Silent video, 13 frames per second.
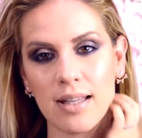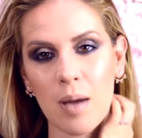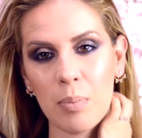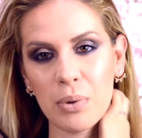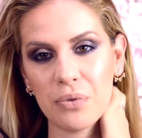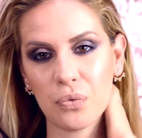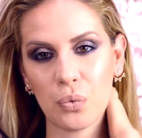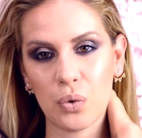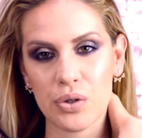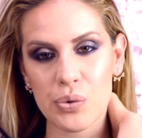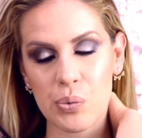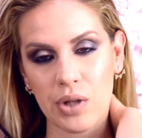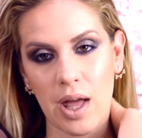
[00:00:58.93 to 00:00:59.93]
a couple of
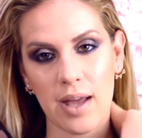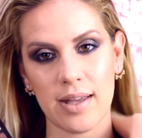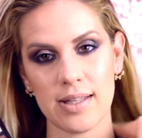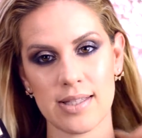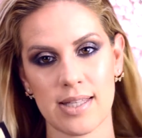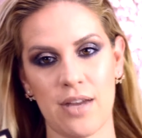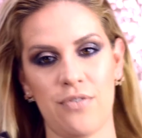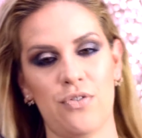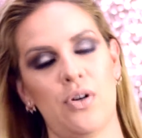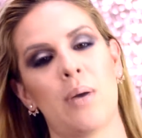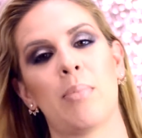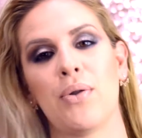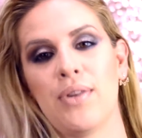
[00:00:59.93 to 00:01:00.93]
words, what I can say
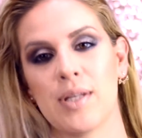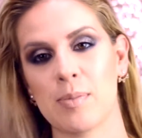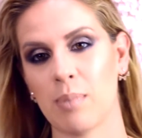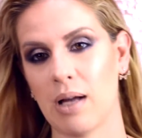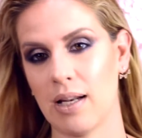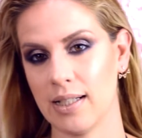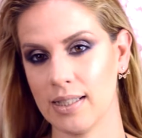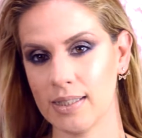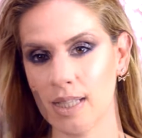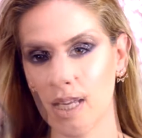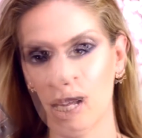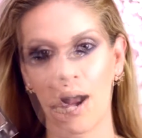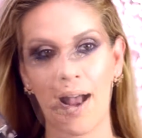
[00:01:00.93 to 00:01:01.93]
about this palette,
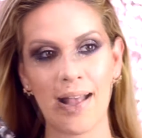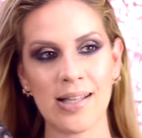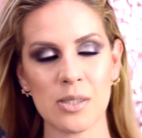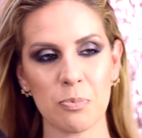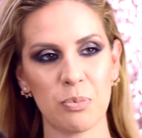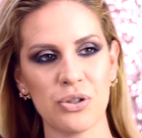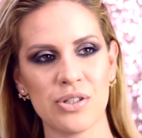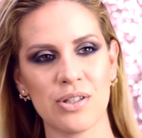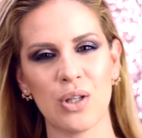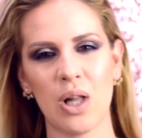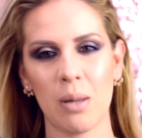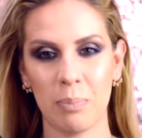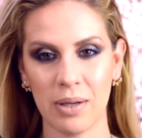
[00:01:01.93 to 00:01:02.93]
it's
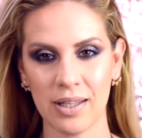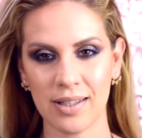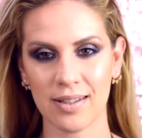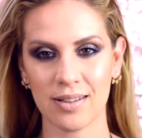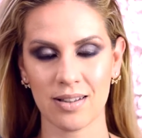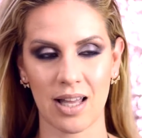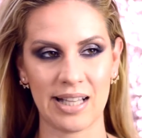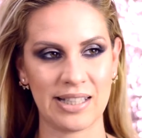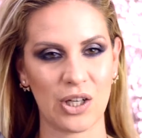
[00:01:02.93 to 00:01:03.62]
personal opinion, like the